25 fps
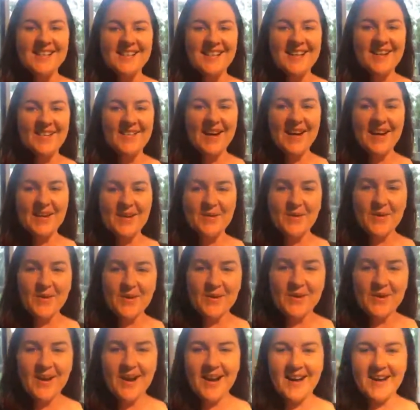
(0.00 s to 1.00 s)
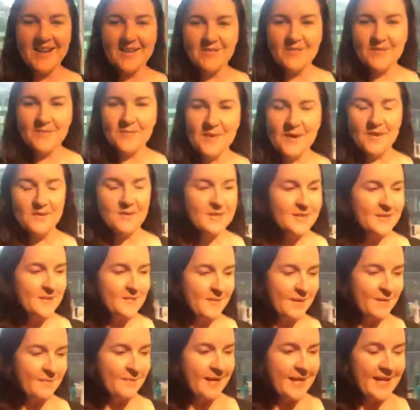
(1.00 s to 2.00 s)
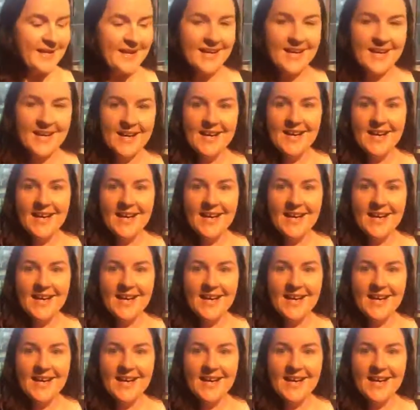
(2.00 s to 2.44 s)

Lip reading: how are you all? Heidi from Wellness Mummy.